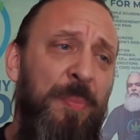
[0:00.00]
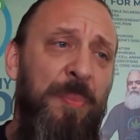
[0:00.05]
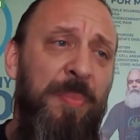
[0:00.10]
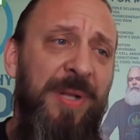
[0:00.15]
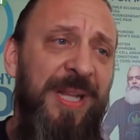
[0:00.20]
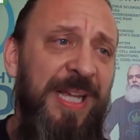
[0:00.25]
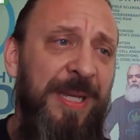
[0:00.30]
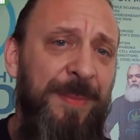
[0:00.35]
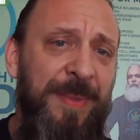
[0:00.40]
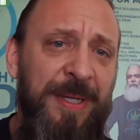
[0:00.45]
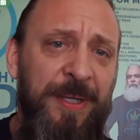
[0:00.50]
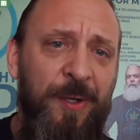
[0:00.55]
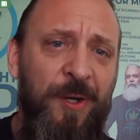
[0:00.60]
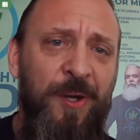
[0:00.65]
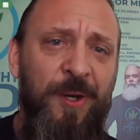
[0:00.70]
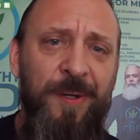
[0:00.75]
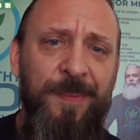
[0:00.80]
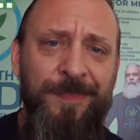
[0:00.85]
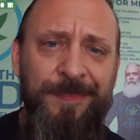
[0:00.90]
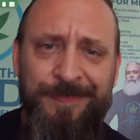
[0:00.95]
blaming
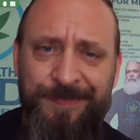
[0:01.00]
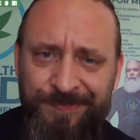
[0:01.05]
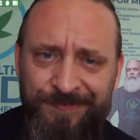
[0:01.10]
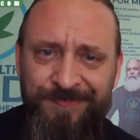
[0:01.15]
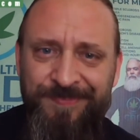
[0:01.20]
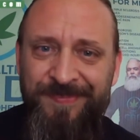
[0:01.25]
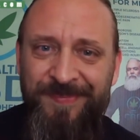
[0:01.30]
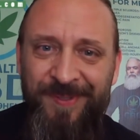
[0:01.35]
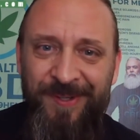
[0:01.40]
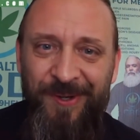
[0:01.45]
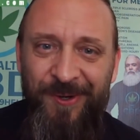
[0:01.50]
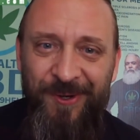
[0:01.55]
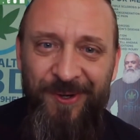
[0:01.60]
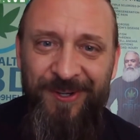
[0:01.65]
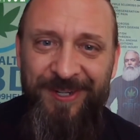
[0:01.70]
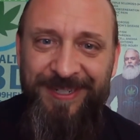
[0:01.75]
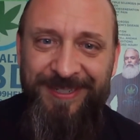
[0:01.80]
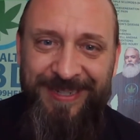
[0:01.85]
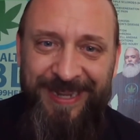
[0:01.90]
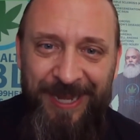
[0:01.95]
our
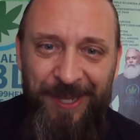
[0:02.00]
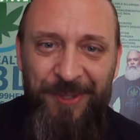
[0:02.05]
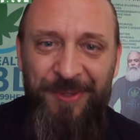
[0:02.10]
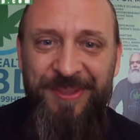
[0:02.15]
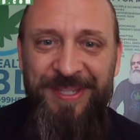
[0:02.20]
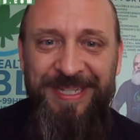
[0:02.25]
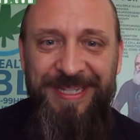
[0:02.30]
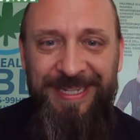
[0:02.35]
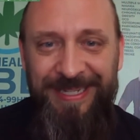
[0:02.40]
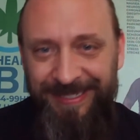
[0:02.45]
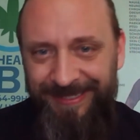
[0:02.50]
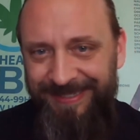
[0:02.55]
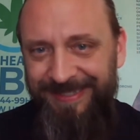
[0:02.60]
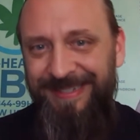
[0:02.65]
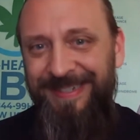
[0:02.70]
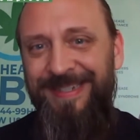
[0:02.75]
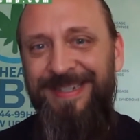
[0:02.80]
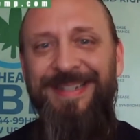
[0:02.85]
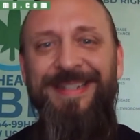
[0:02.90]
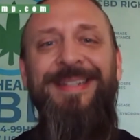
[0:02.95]
our healthy
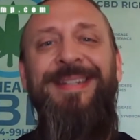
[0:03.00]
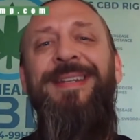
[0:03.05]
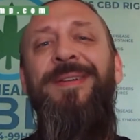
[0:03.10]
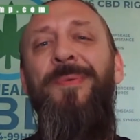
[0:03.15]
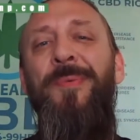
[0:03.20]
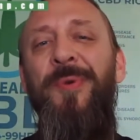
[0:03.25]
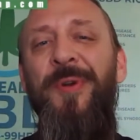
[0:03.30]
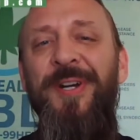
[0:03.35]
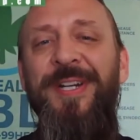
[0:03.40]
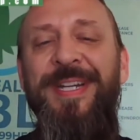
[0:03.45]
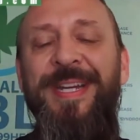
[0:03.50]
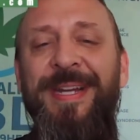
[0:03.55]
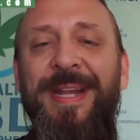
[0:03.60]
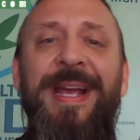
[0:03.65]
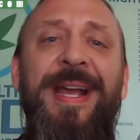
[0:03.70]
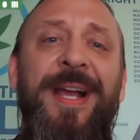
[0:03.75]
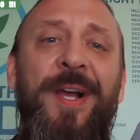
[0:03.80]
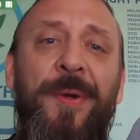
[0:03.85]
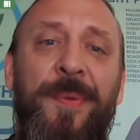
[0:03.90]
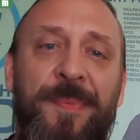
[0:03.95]
eating and working
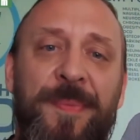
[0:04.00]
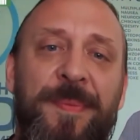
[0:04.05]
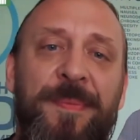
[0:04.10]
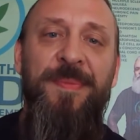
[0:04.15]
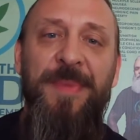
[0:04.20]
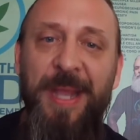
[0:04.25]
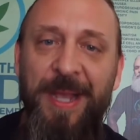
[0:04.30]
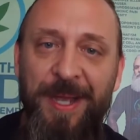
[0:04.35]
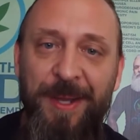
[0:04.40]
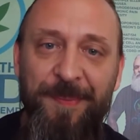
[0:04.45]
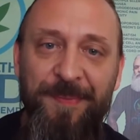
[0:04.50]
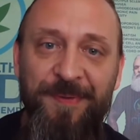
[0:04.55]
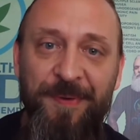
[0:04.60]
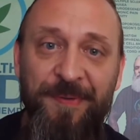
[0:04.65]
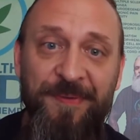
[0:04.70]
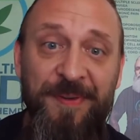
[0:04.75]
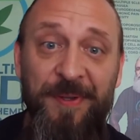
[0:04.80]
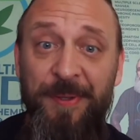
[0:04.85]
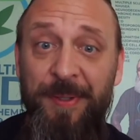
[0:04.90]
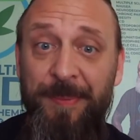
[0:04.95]
out. Um,
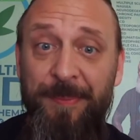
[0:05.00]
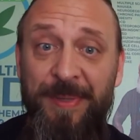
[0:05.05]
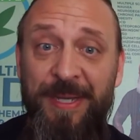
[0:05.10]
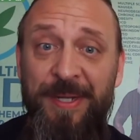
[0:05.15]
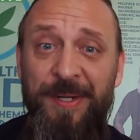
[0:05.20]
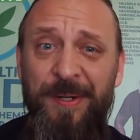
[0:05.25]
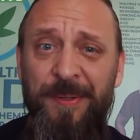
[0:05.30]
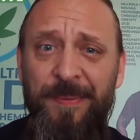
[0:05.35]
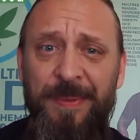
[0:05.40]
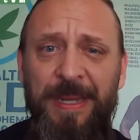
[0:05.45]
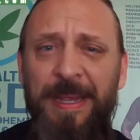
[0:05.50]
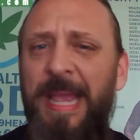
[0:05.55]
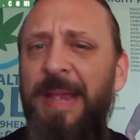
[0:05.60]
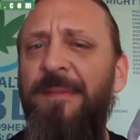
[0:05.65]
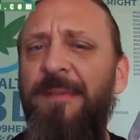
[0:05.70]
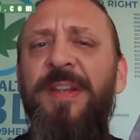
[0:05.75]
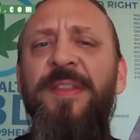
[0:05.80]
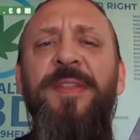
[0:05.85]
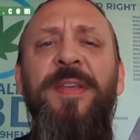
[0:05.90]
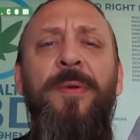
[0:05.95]
for feeling better.
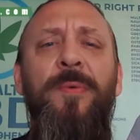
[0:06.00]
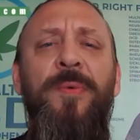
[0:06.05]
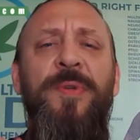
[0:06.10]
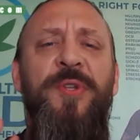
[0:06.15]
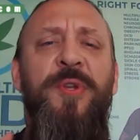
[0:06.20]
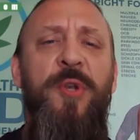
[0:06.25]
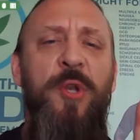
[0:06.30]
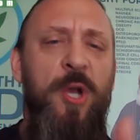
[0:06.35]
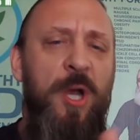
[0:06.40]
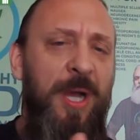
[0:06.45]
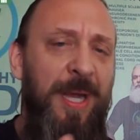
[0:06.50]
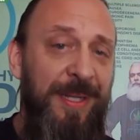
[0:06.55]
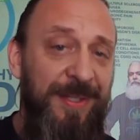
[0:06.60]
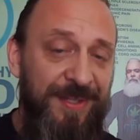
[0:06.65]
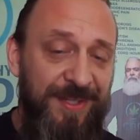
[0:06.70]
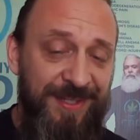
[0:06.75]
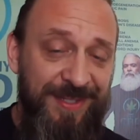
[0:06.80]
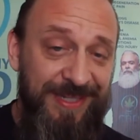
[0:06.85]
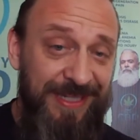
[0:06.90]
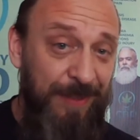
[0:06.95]
Everything was not
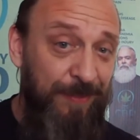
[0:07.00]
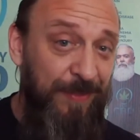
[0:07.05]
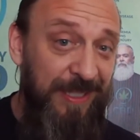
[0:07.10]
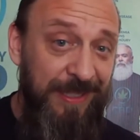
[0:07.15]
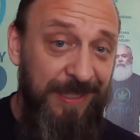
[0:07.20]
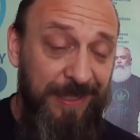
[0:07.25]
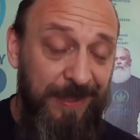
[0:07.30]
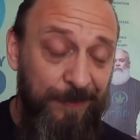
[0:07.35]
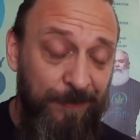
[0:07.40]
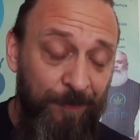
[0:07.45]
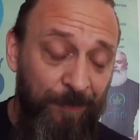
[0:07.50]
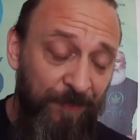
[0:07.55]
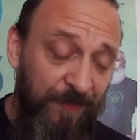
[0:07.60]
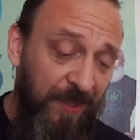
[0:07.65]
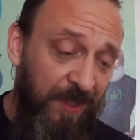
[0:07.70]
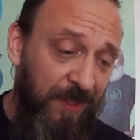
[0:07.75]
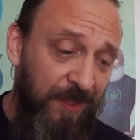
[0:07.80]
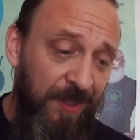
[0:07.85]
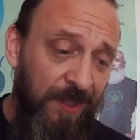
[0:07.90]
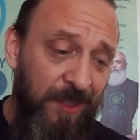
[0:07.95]
C B D.
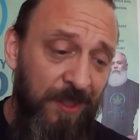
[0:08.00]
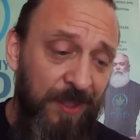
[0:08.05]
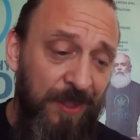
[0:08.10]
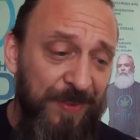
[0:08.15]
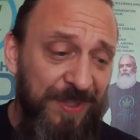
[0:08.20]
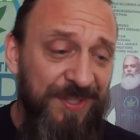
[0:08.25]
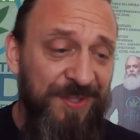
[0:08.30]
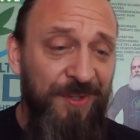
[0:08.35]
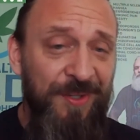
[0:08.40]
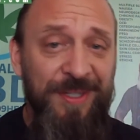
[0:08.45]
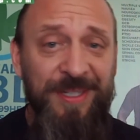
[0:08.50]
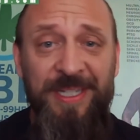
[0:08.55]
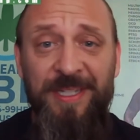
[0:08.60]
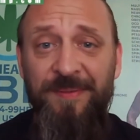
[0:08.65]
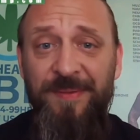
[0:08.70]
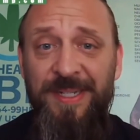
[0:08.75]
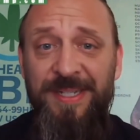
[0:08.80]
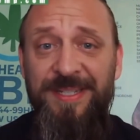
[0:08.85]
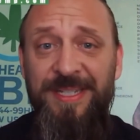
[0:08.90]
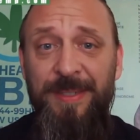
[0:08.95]
And we started
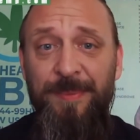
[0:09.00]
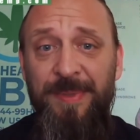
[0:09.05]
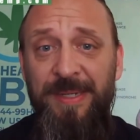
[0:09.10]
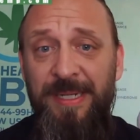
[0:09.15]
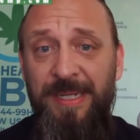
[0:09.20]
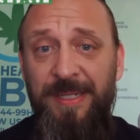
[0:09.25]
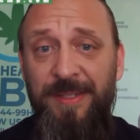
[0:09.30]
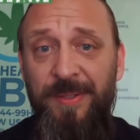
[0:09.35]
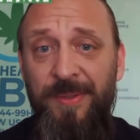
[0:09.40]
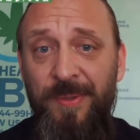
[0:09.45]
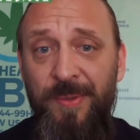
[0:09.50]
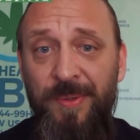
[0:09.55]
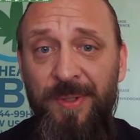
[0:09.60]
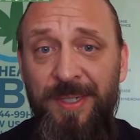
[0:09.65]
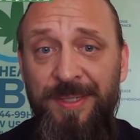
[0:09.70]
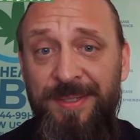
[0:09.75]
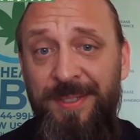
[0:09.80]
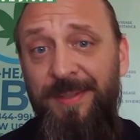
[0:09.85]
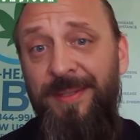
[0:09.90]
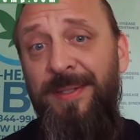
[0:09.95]
giving C B D to,
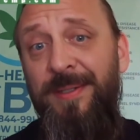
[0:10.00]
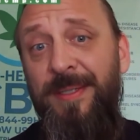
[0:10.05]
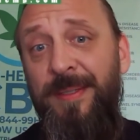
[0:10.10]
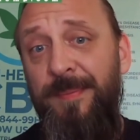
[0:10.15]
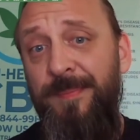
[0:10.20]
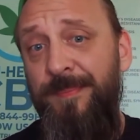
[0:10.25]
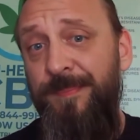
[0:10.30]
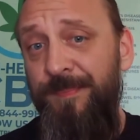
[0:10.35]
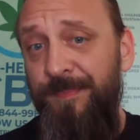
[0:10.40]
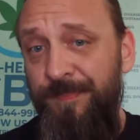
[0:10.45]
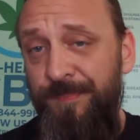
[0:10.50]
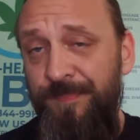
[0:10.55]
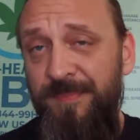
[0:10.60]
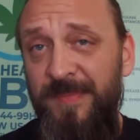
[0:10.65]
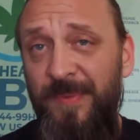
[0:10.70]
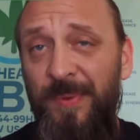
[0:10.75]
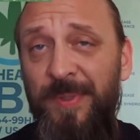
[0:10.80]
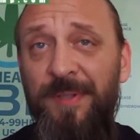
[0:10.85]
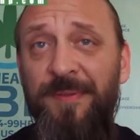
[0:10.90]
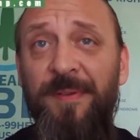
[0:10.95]
uh, to Lily.
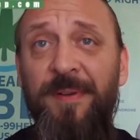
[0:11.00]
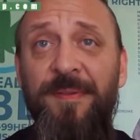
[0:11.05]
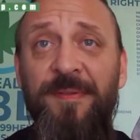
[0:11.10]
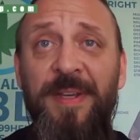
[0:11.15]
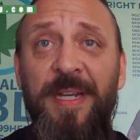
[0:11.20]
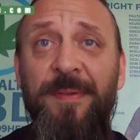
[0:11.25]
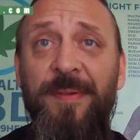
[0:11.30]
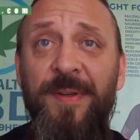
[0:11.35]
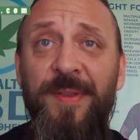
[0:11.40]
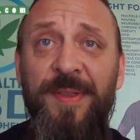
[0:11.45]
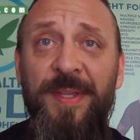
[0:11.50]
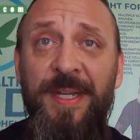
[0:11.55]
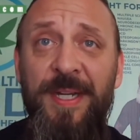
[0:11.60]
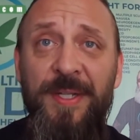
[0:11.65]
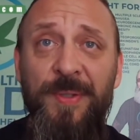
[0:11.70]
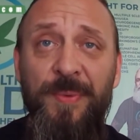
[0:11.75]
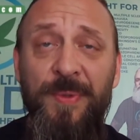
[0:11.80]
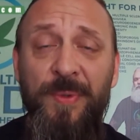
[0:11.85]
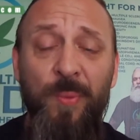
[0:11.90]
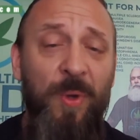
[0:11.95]
One of her favorite
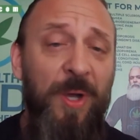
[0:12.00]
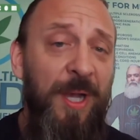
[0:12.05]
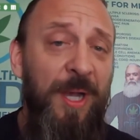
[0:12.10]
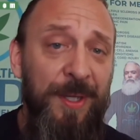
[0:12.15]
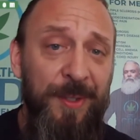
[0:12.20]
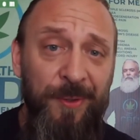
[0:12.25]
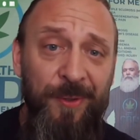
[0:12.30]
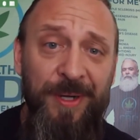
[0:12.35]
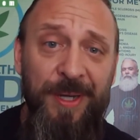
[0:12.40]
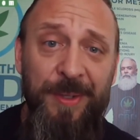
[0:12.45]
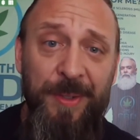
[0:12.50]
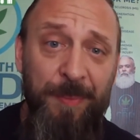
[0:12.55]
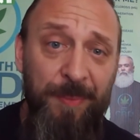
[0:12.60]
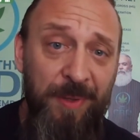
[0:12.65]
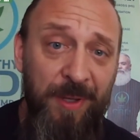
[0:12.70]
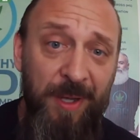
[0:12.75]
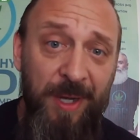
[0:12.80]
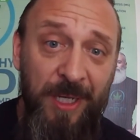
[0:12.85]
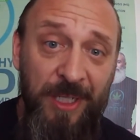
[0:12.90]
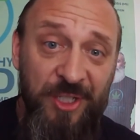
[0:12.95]
things was walking around the
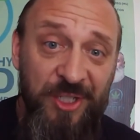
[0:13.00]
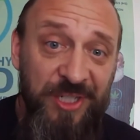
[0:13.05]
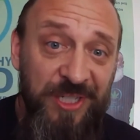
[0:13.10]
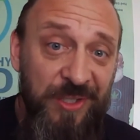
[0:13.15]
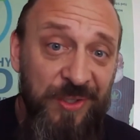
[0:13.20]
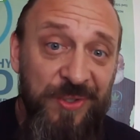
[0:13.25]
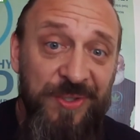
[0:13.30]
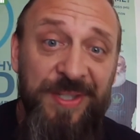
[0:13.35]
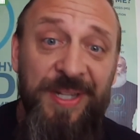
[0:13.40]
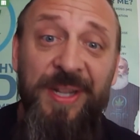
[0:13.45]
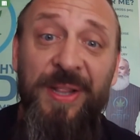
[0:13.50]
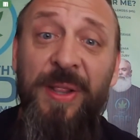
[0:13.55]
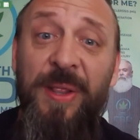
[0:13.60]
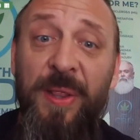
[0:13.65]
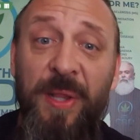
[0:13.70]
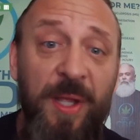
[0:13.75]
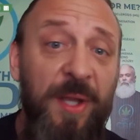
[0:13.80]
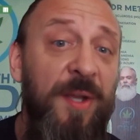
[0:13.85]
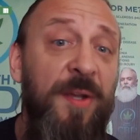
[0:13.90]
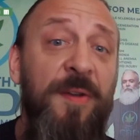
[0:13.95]
block. She used to
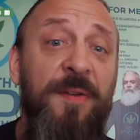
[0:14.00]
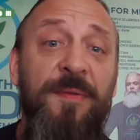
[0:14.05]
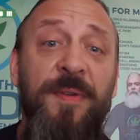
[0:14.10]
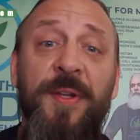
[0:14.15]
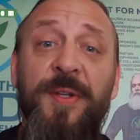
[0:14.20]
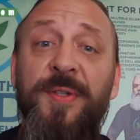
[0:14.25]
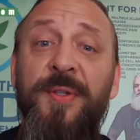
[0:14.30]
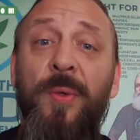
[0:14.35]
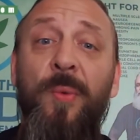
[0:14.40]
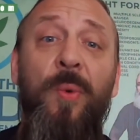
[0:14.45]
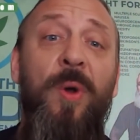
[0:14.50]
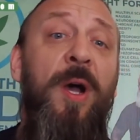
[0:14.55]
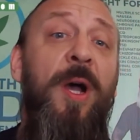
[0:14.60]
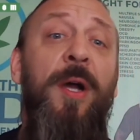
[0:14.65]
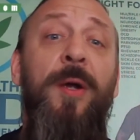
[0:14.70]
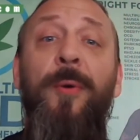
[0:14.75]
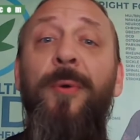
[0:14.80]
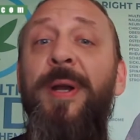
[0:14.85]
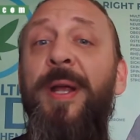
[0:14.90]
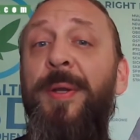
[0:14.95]
love to
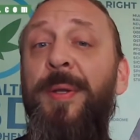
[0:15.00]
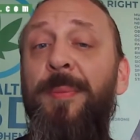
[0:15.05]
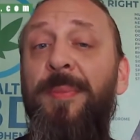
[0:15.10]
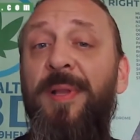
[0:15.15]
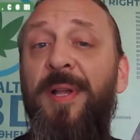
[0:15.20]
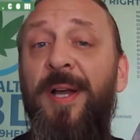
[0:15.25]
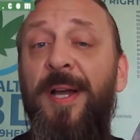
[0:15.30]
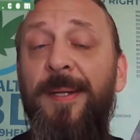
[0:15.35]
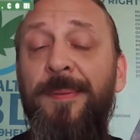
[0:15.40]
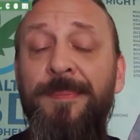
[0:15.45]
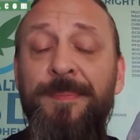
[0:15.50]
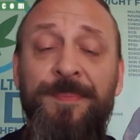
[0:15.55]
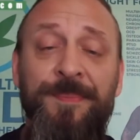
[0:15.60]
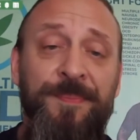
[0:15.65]
walk around the block.